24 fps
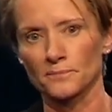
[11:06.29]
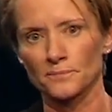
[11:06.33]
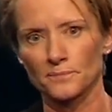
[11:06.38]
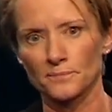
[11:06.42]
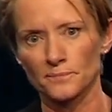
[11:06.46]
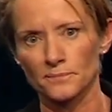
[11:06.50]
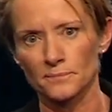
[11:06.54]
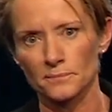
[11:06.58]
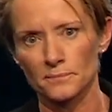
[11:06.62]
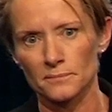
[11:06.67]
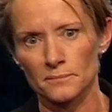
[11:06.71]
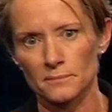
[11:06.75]

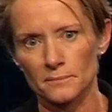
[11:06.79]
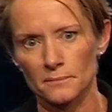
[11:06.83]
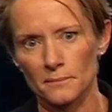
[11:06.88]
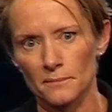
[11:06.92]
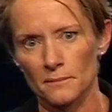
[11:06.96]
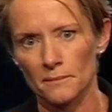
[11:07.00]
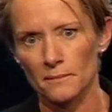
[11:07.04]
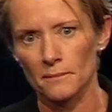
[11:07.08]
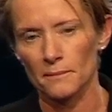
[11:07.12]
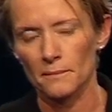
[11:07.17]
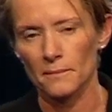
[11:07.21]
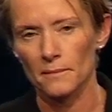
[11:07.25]

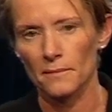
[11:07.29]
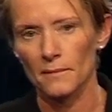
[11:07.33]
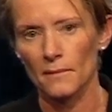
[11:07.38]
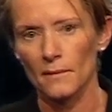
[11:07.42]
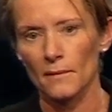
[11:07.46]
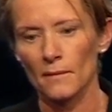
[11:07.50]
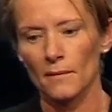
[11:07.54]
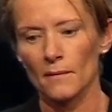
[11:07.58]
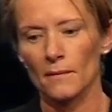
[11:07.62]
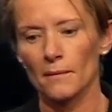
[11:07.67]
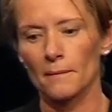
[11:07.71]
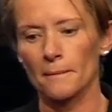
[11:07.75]

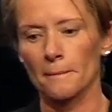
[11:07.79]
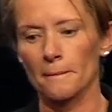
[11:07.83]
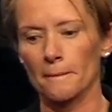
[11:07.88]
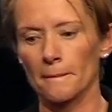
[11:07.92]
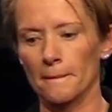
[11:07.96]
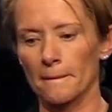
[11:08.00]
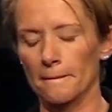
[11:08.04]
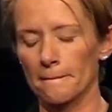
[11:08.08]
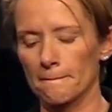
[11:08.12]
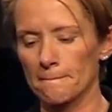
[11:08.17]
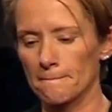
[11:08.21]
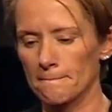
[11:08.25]

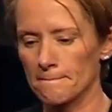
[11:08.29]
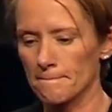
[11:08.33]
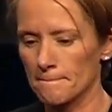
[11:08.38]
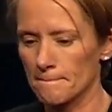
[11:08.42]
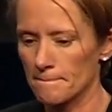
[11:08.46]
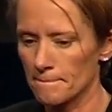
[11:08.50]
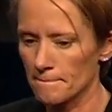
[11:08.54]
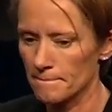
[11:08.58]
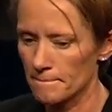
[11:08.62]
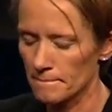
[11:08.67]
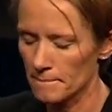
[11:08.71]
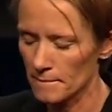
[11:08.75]

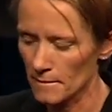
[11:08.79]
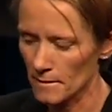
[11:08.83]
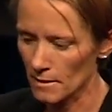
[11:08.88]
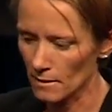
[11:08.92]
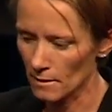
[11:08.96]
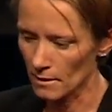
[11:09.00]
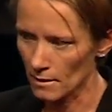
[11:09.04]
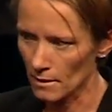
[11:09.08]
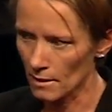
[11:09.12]
(silence)